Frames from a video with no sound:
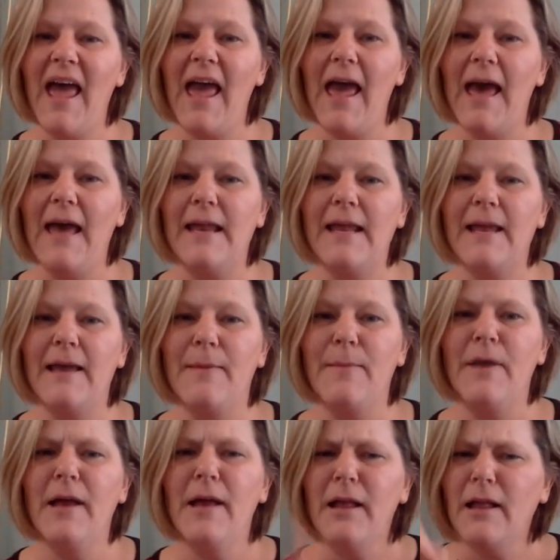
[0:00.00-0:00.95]
at
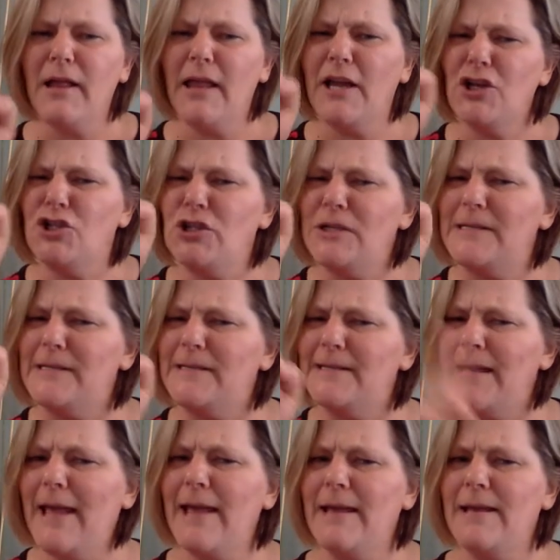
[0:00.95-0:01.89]
him, like she's
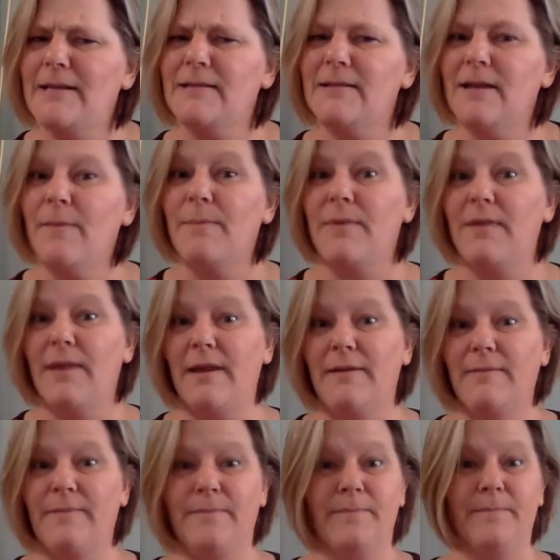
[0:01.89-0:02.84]
saying
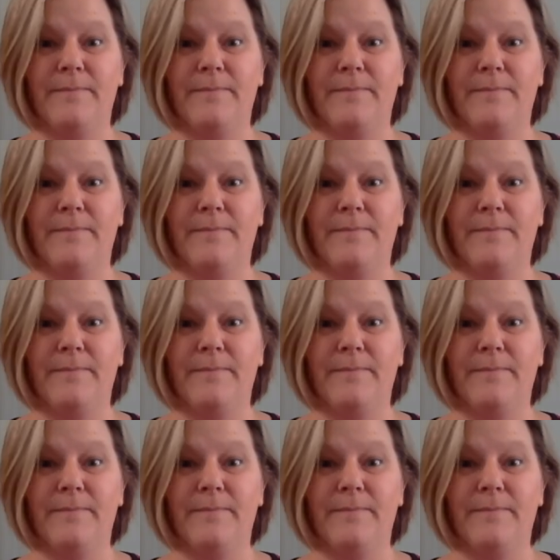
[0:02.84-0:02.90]
something.